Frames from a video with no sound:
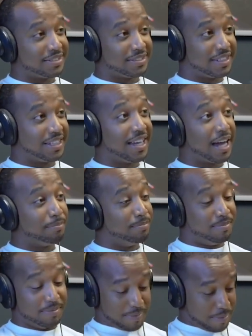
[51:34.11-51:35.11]
He got
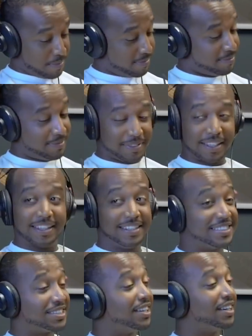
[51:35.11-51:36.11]
he got he
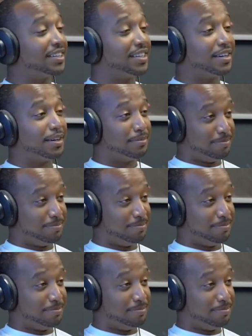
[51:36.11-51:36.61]
slugged up. He